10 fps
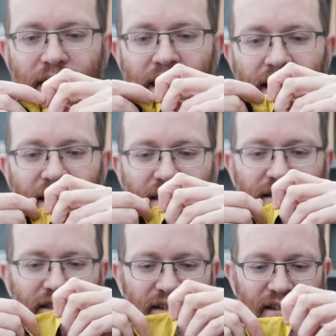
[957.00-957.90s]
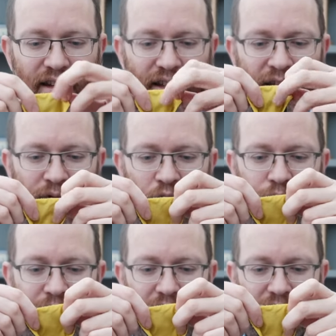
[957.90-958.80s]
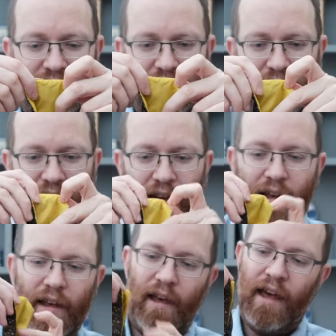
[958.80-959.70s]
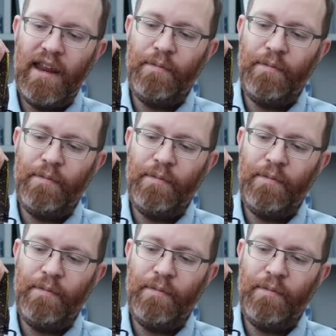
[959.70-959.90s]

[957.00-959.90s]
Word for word: and it will fit any